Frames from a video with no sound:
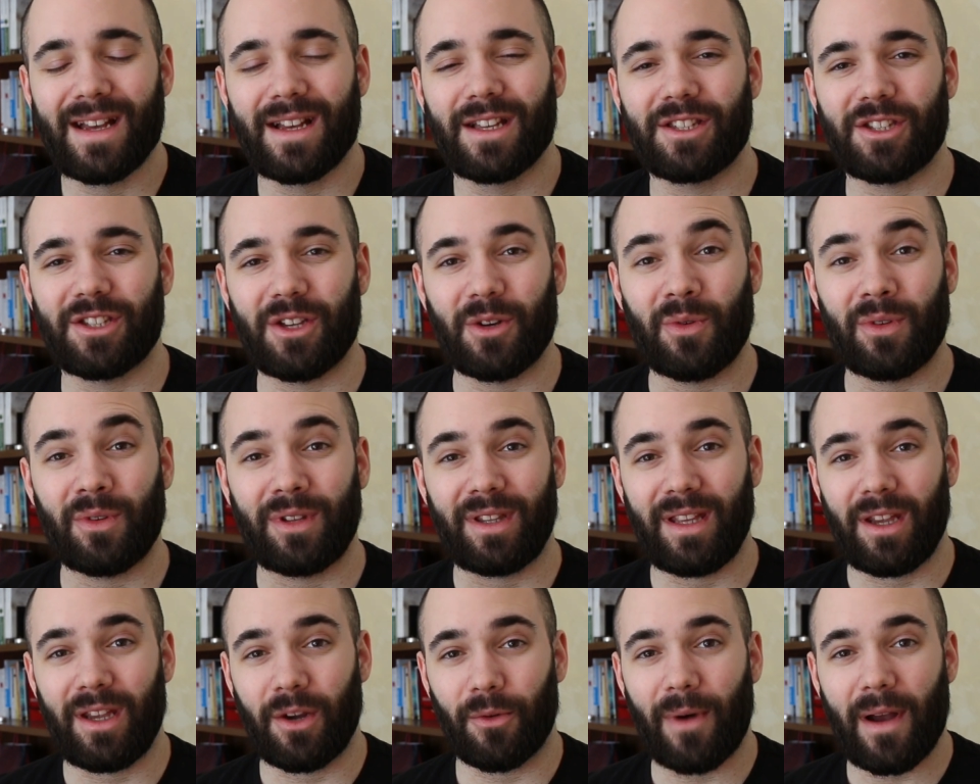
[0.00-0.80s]
So
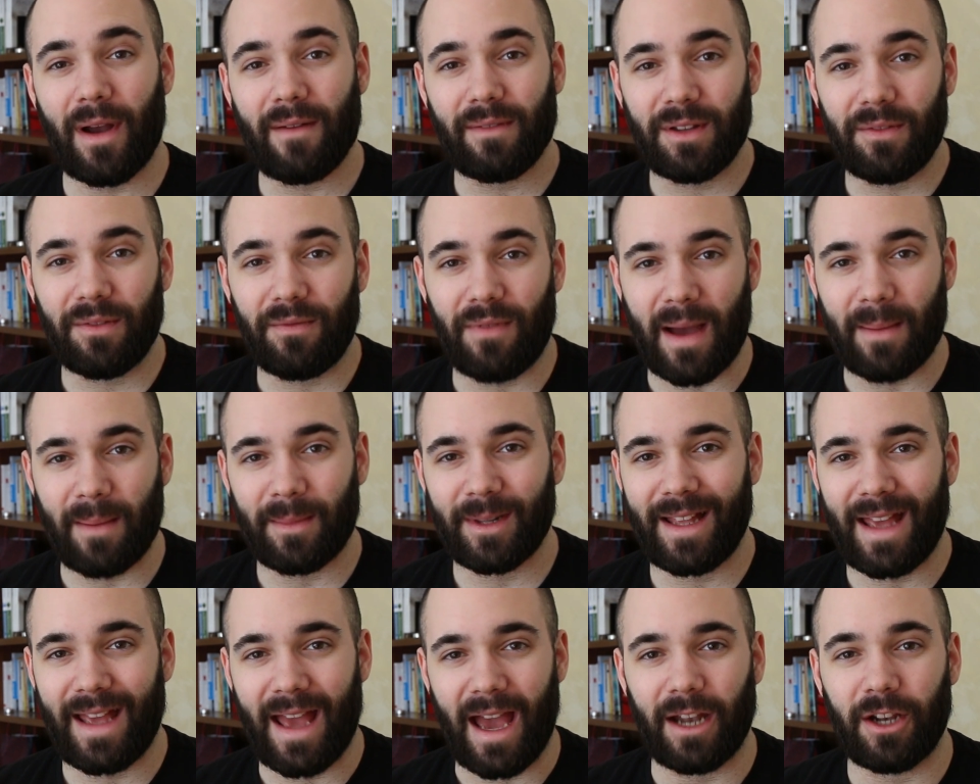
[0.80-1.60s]
the Revit
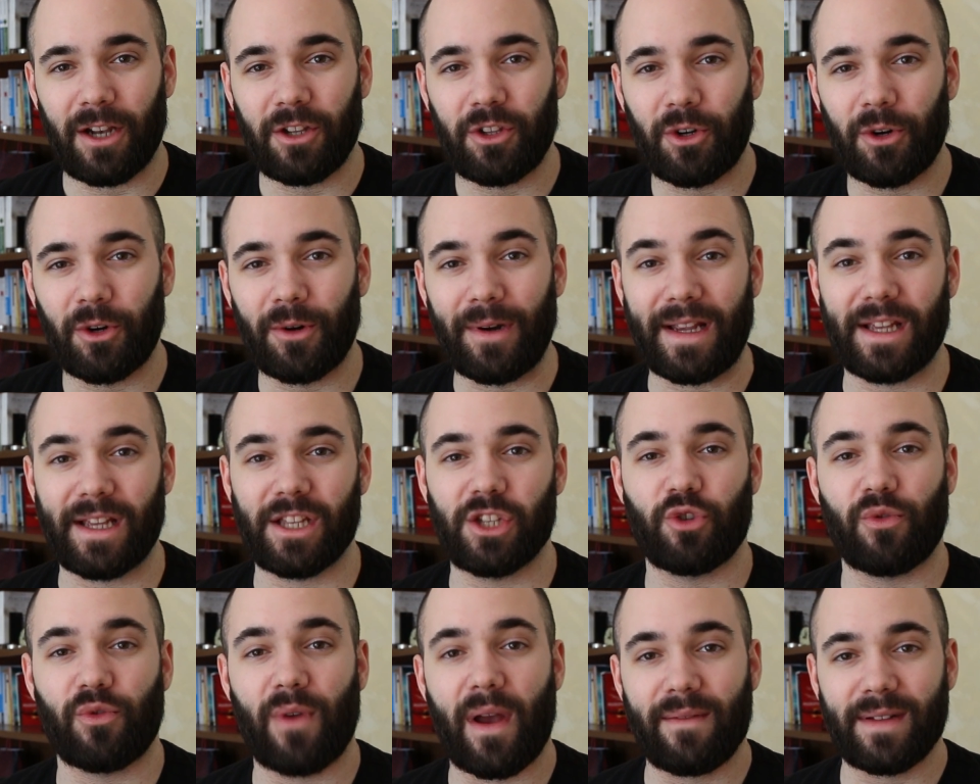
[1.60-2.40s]
Family Editor
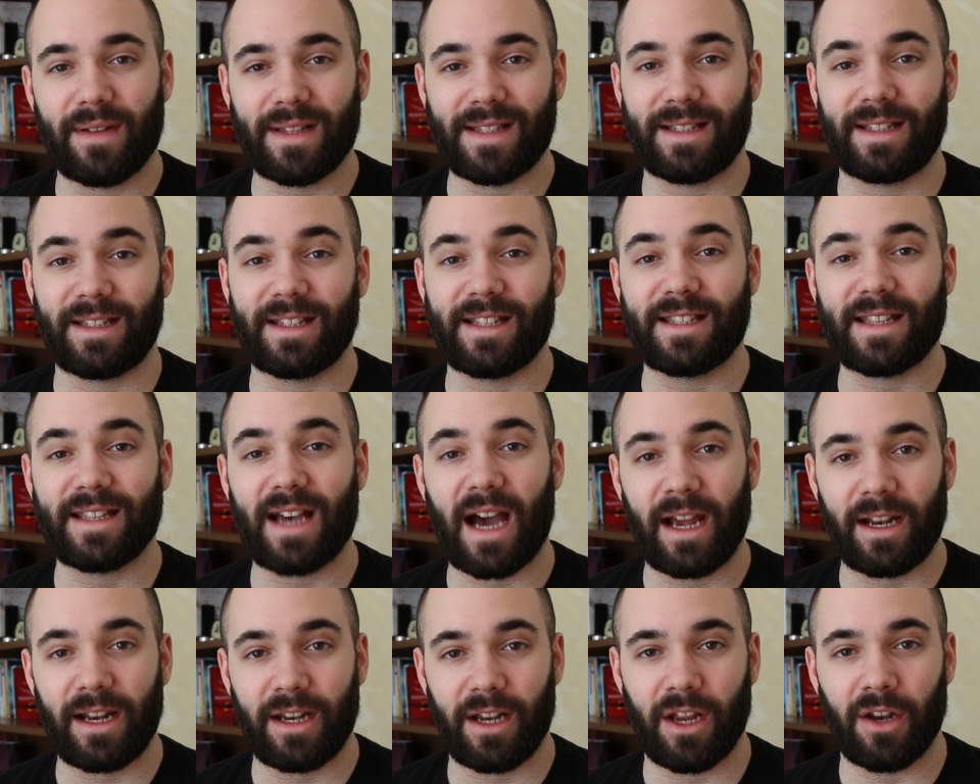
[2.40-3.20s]
is Revit's
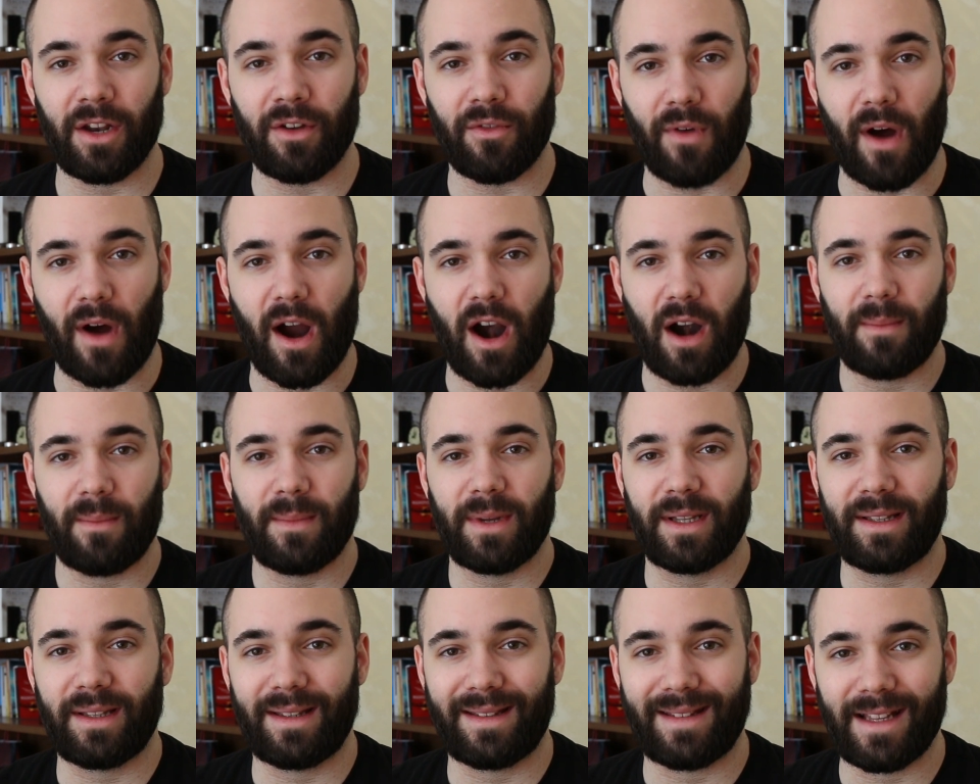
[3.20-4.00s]
design
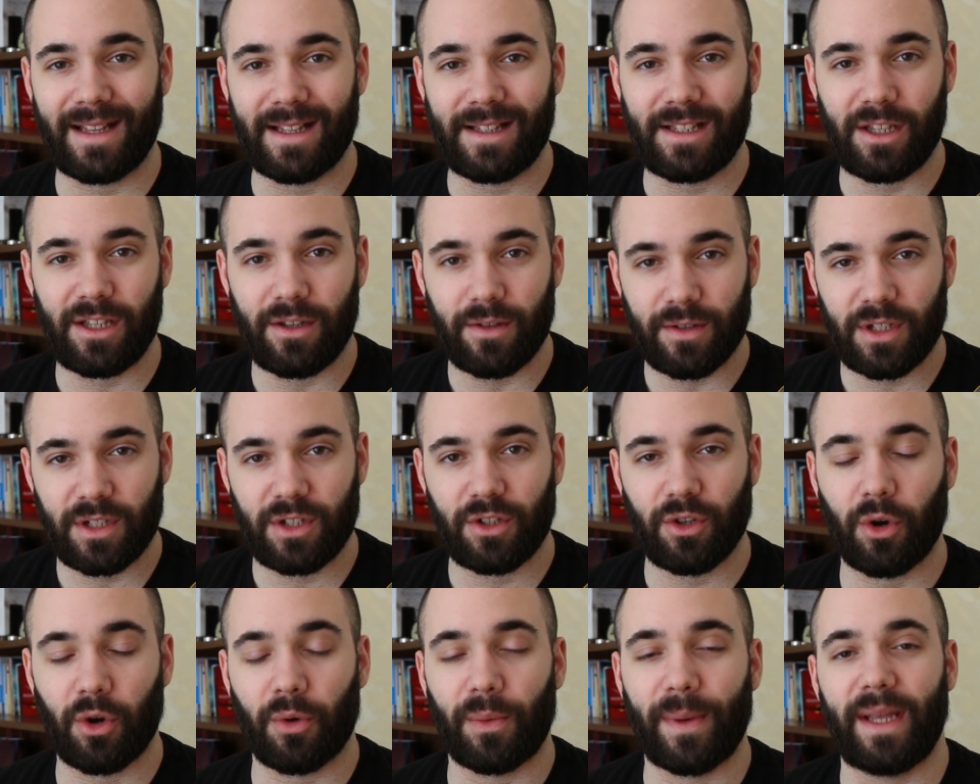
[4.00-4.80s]
environment that's used
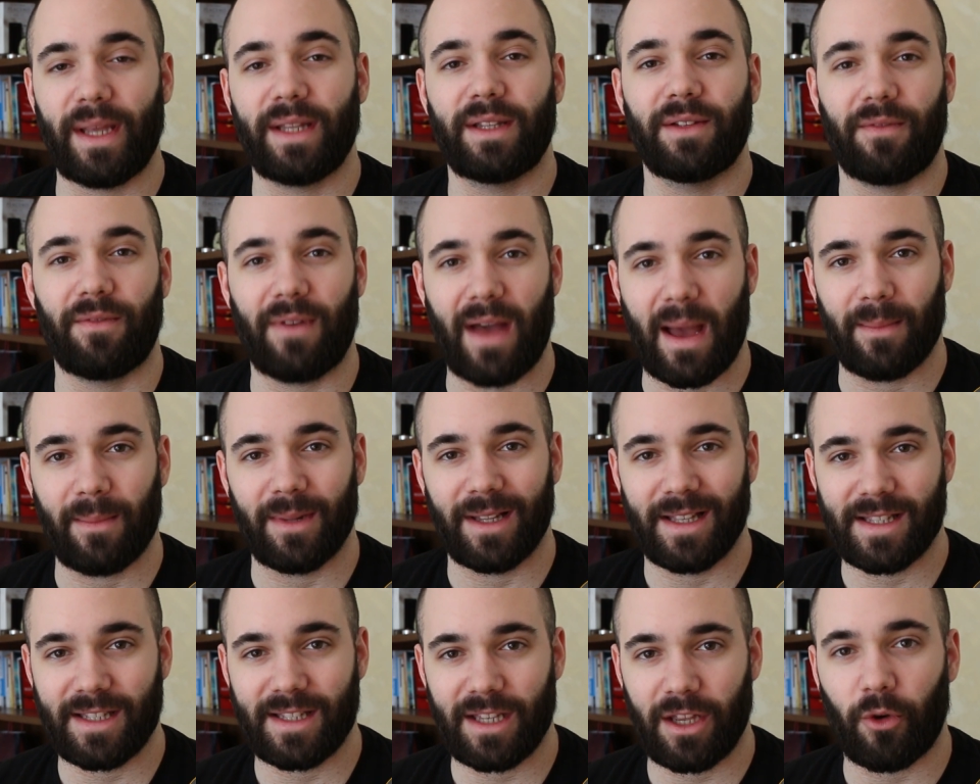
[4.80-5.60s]
to create
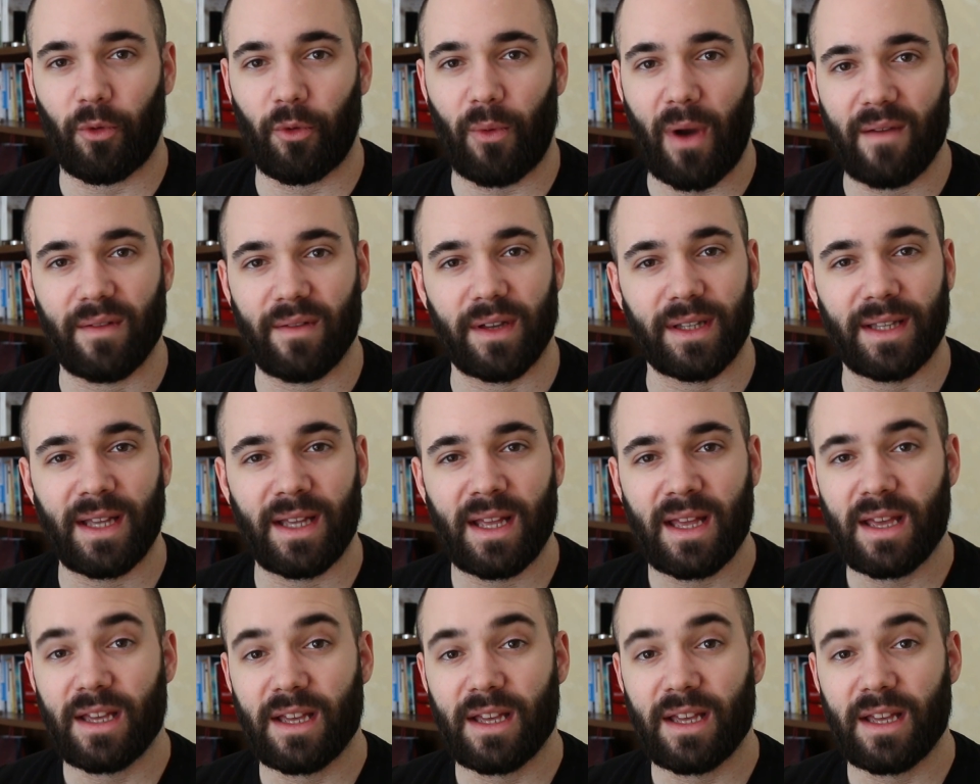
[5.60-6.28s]
families in Revit.